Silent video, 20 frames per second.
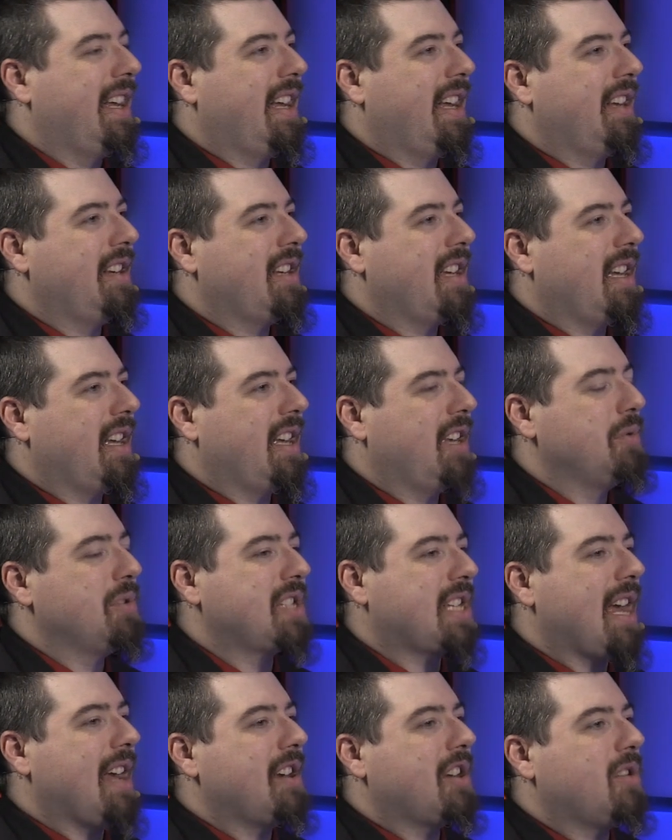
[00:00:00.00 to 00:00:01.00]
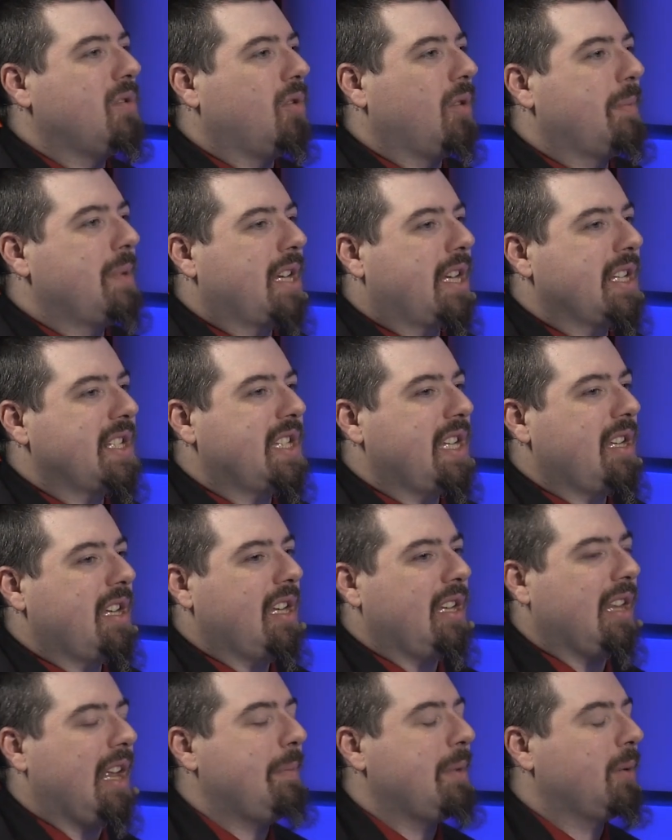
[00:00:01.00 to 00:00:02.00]
and it was kind of cool because
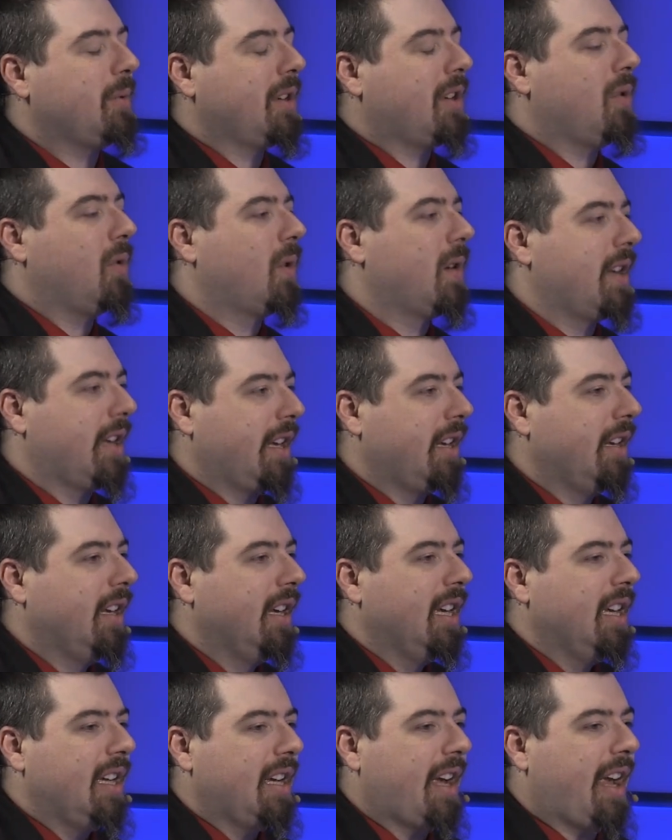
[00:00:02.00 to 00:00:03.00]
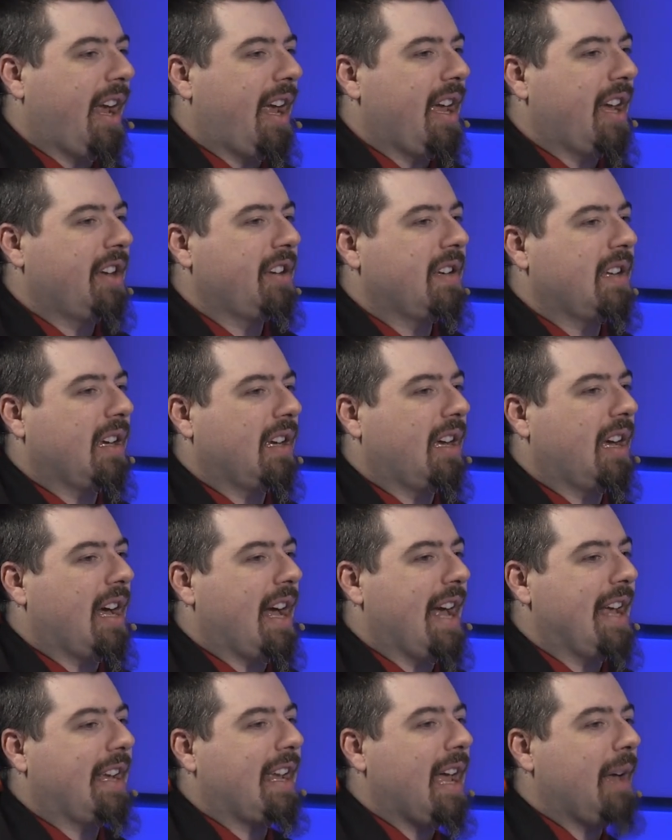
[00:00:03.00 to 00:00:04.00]
he let me record it. And
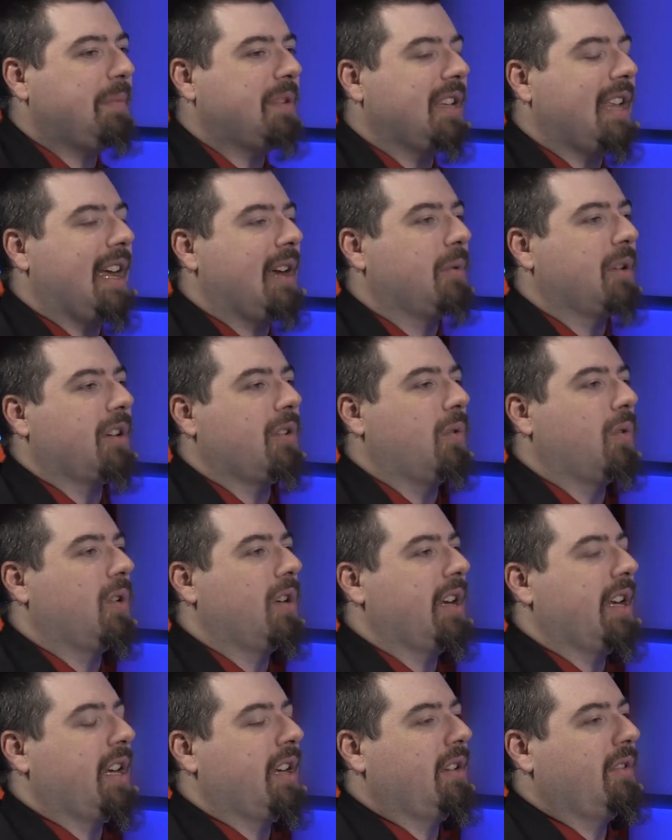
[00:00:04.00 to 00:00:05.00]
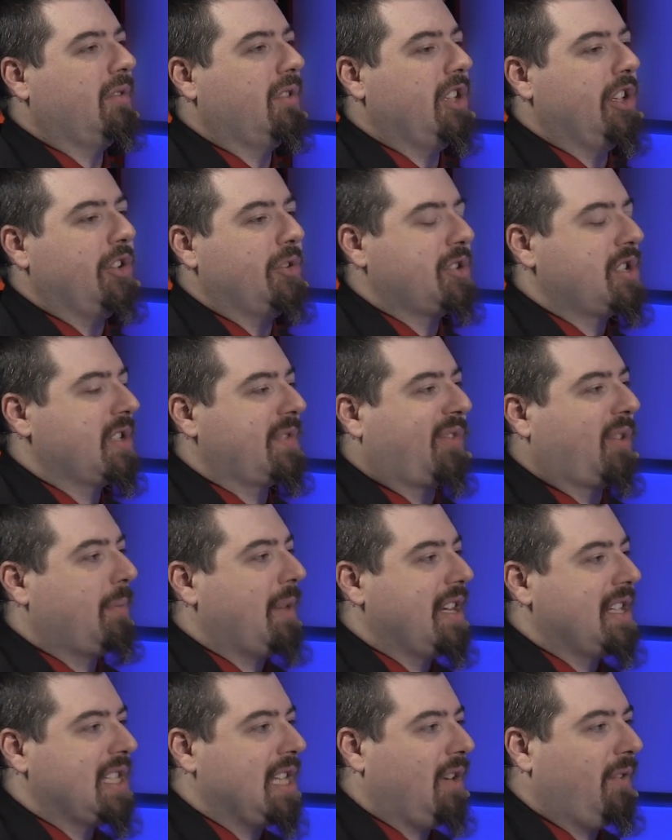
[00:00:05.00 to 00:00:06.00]
I kept that recording, just for
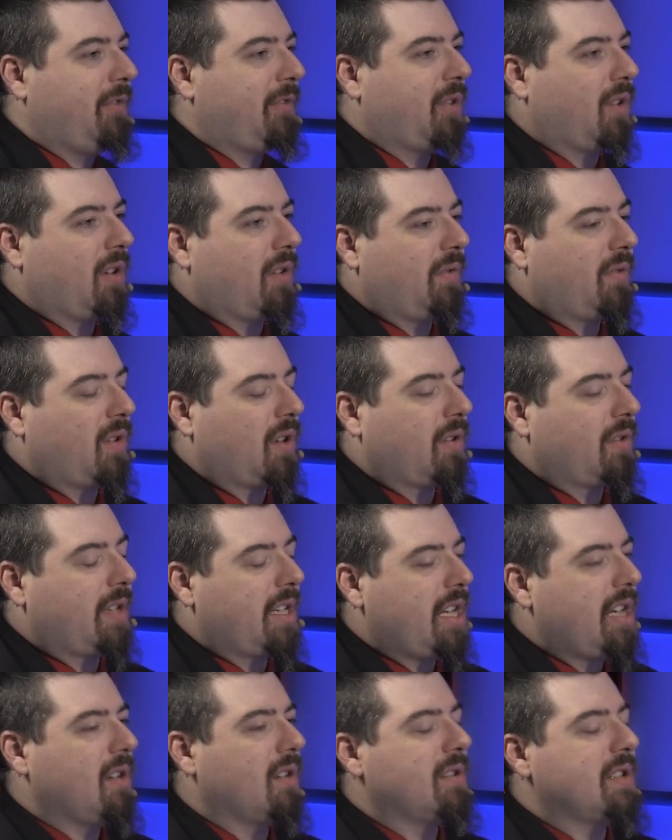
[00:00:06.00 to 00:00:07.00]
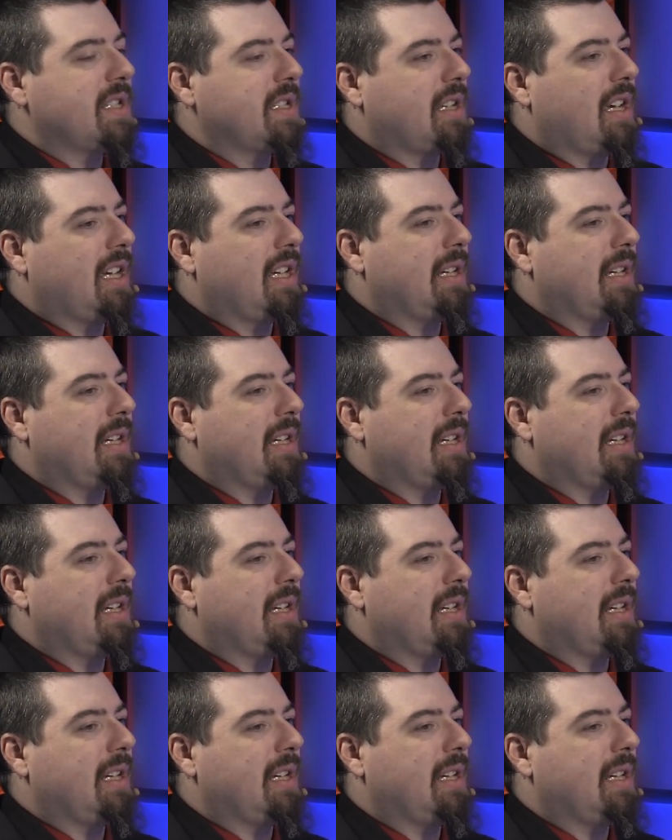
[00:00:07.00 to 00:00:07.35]
myself for years.